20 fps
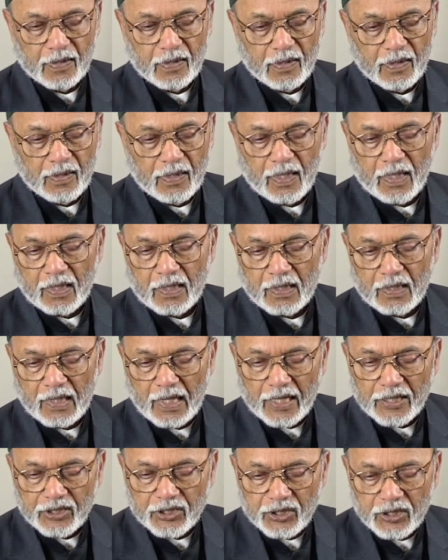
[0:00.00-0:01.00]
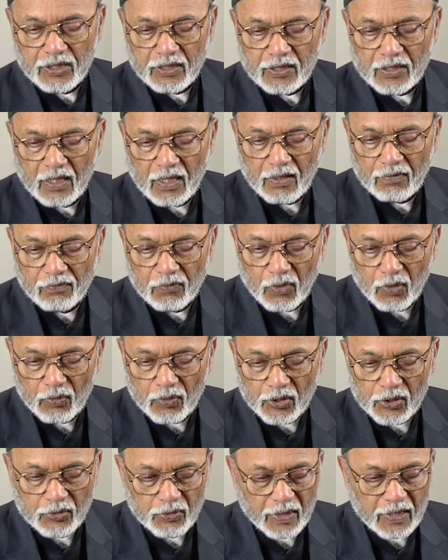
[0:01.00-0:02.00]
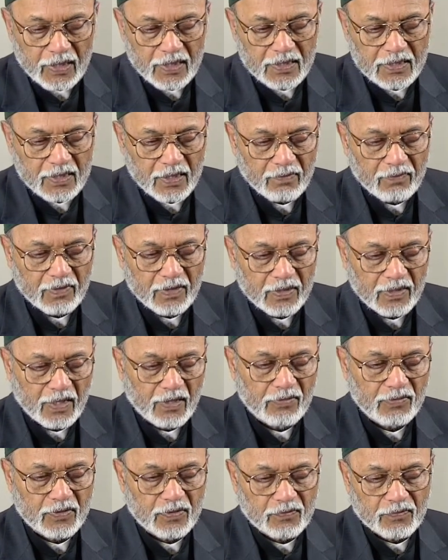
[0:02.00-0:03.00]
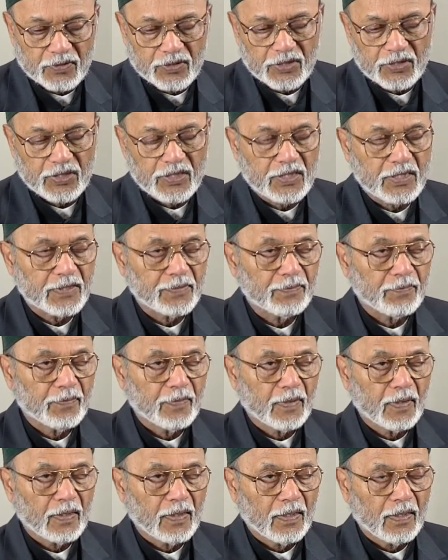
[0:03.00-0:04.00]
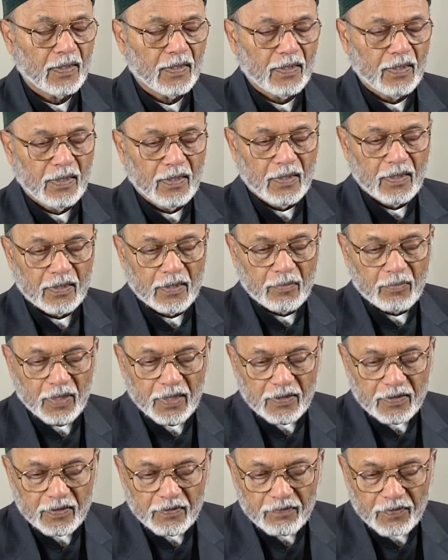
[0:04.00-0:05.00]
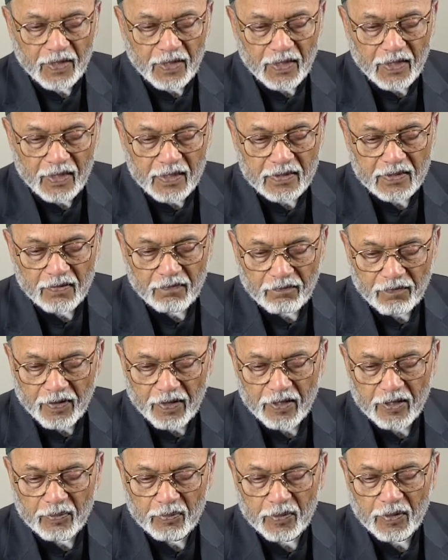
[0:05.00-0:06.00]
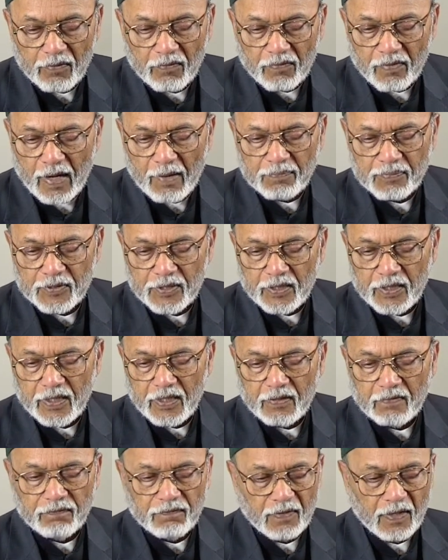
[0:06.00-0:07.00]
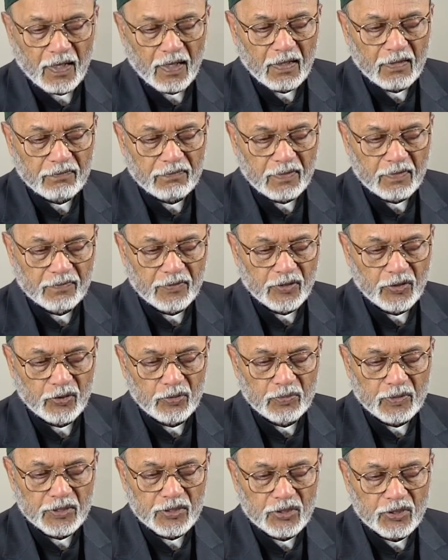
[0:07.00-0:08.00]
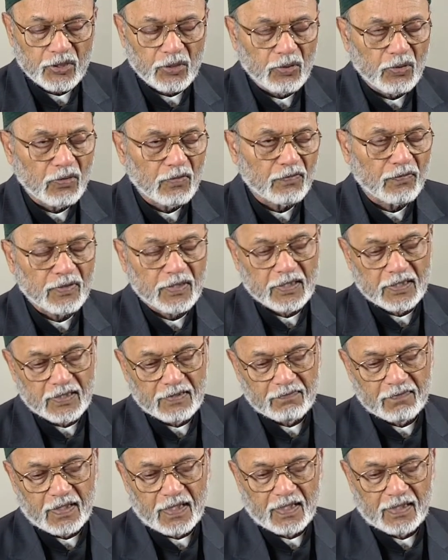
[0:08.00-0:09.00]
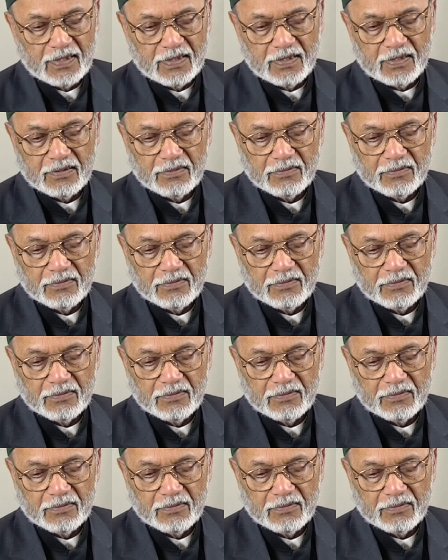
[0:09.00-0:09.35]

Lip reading: a collection of over 27,000 verses. The Masnavi is a veritable rhapsody of love of the human soul for the divine.